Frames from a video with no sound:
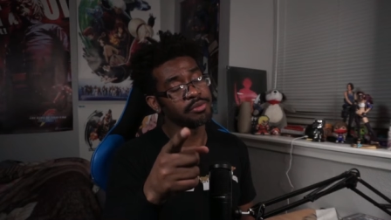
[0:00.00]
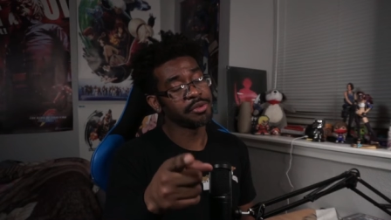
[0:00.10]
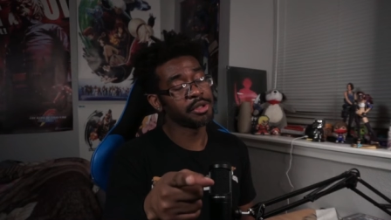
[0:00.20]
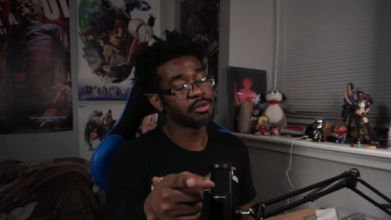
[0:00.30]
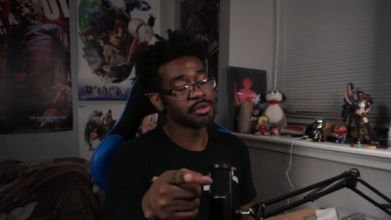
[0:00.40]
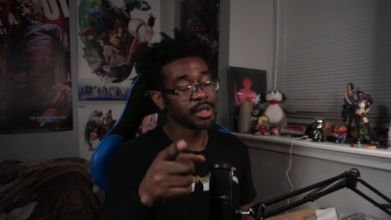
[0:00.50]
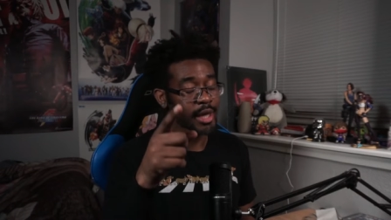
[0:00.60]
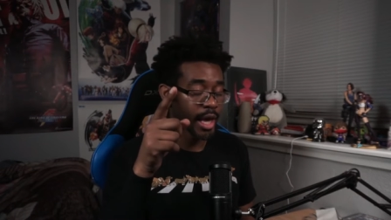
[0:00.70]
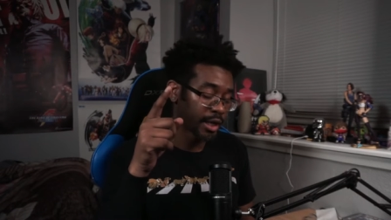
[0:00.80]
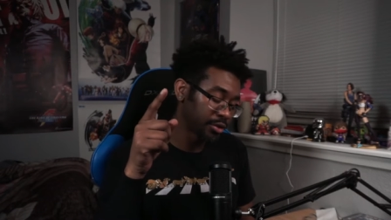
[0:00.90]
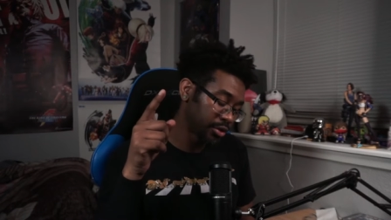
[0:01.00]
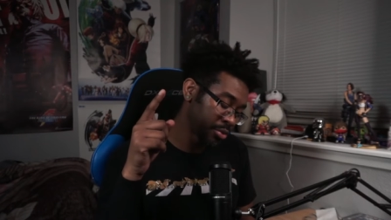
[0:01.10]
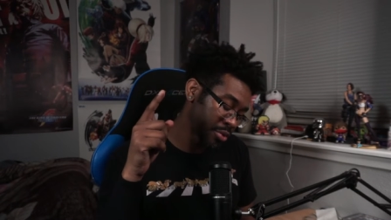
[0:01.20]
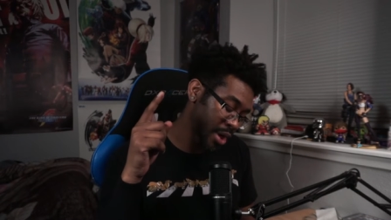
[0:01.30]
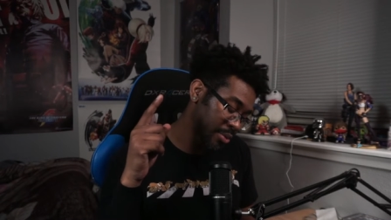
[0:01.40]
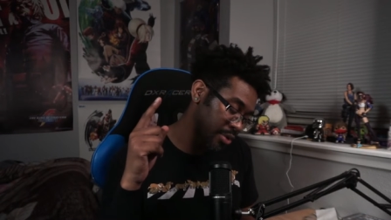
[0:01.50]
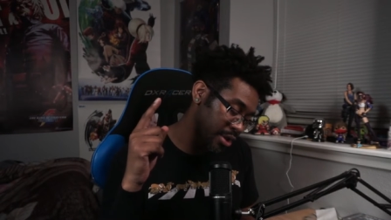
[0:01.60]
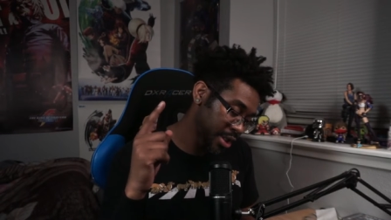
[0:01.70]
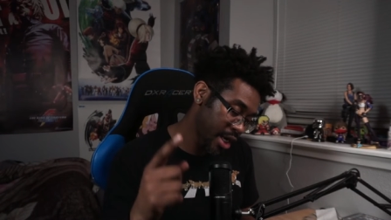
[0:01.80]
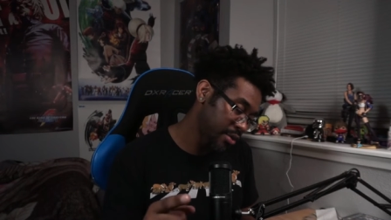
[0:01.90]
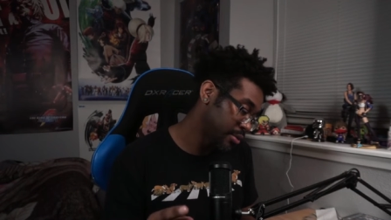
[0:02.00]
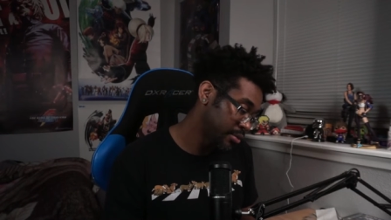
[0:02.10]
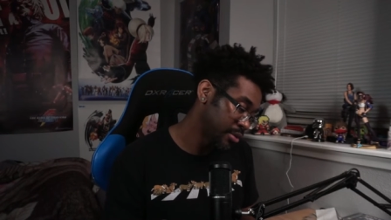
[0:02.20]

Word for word: the videos are not actually subscribed to the channel.